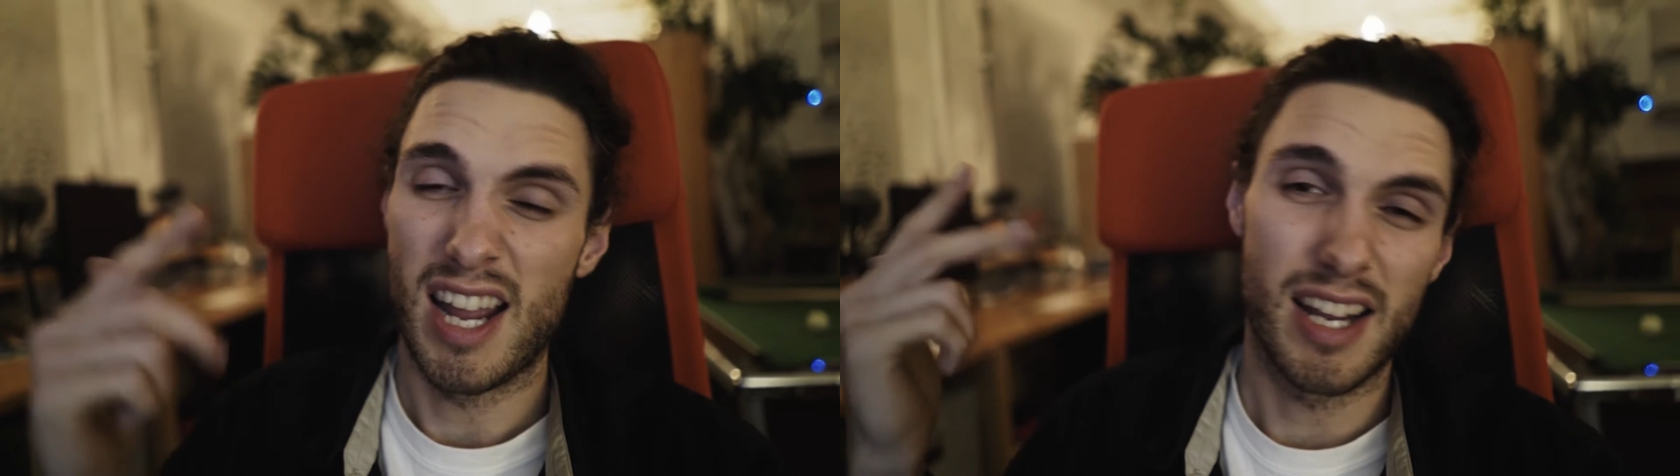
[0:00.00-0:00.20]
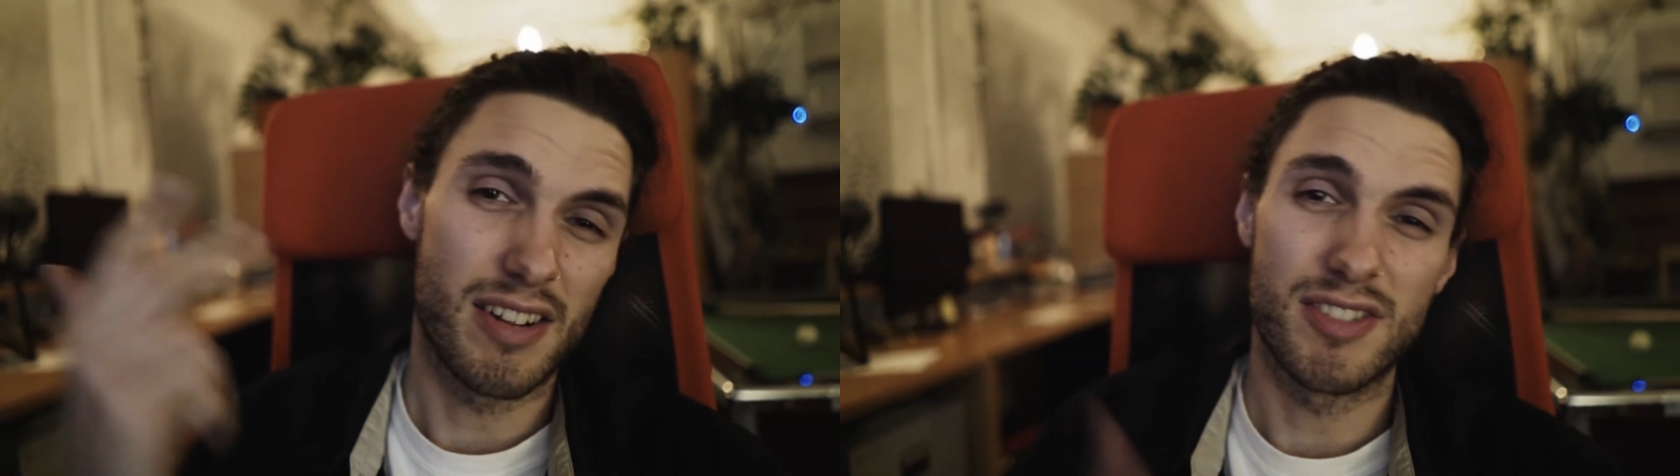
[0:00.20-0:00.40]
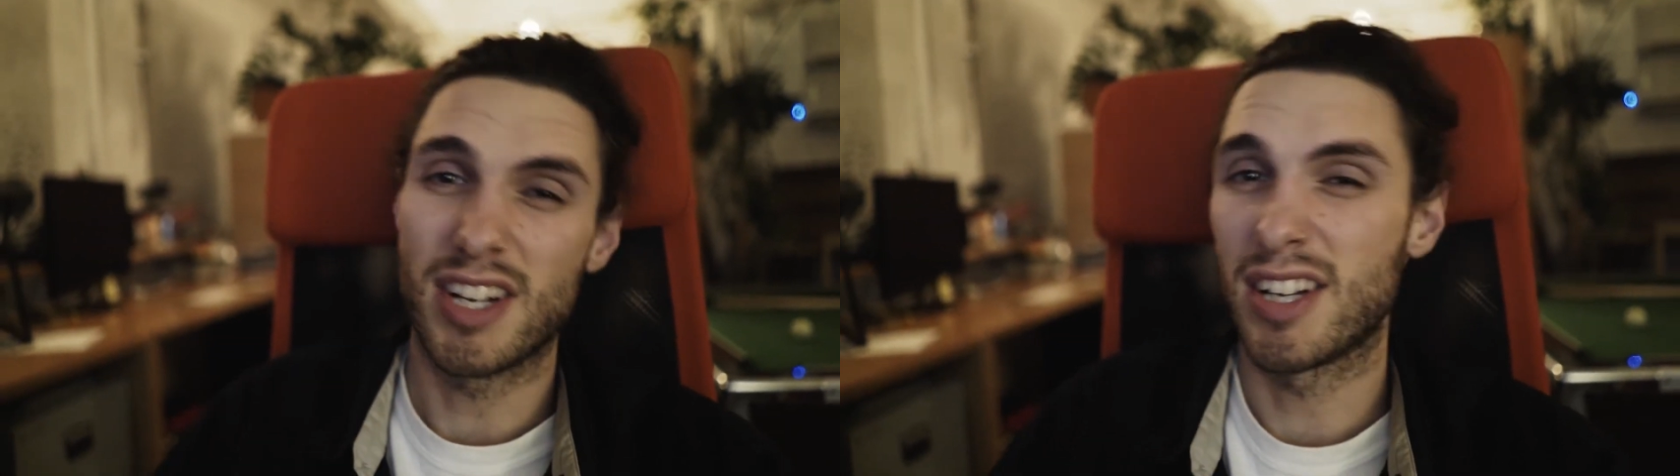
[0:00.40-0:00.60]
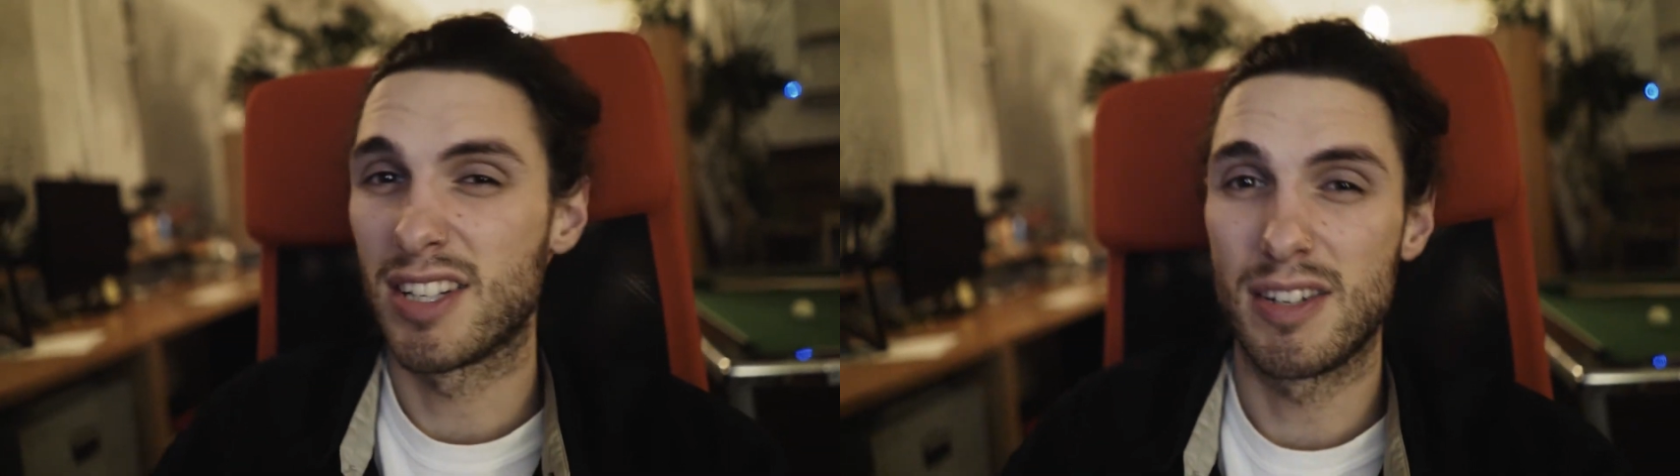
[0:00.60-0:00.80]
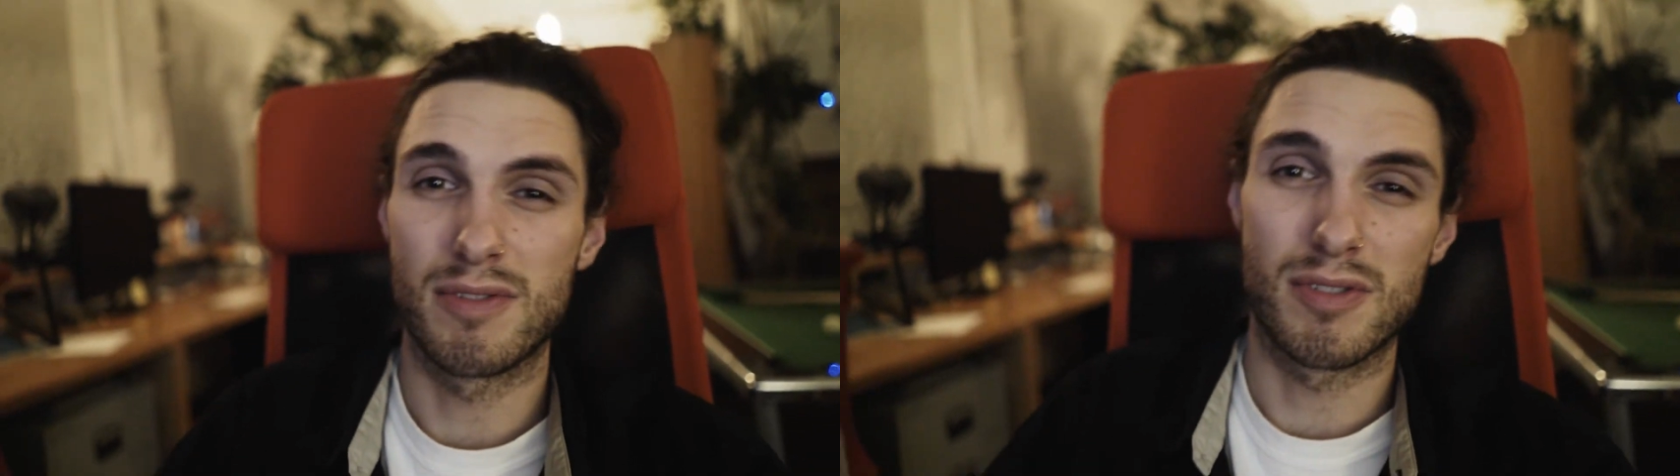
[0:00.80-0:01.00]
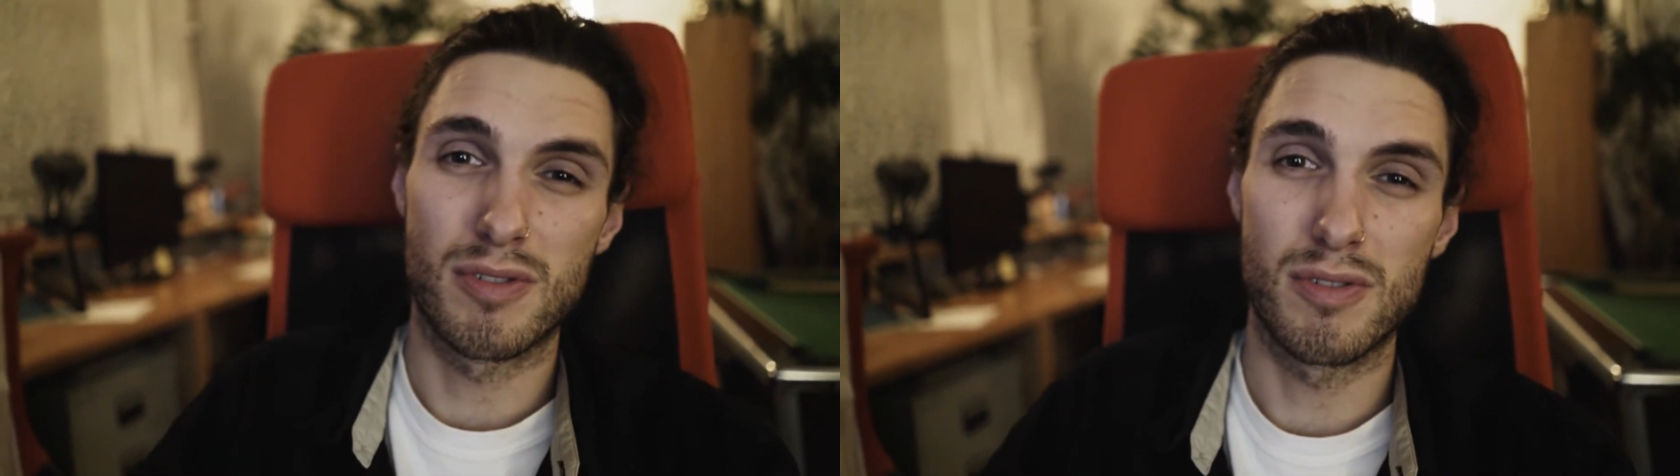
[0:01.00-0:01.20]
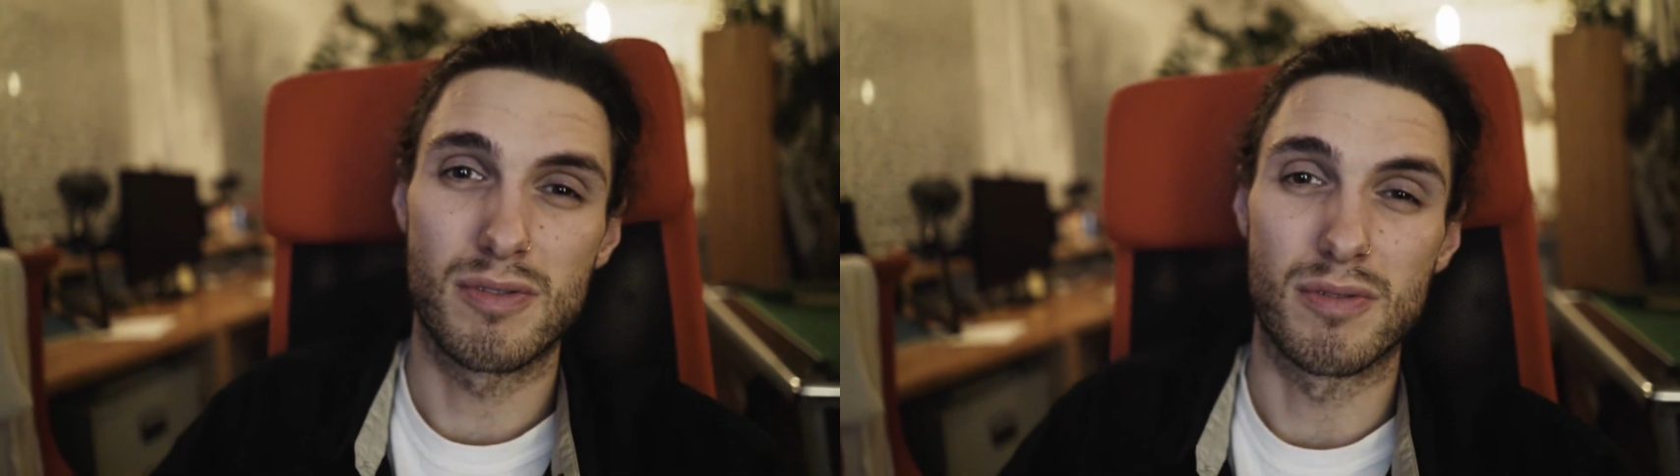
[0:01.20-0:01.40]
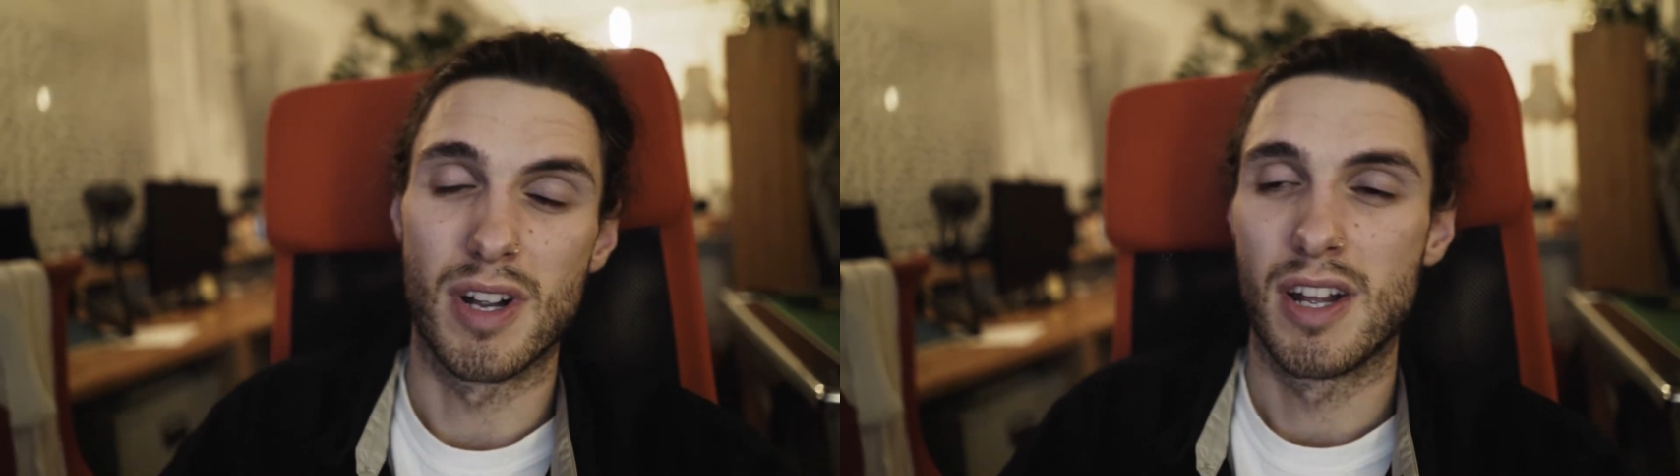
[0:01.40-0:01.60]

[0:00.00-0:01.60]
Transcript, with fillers: hanging out with Jack and Liiv was cool.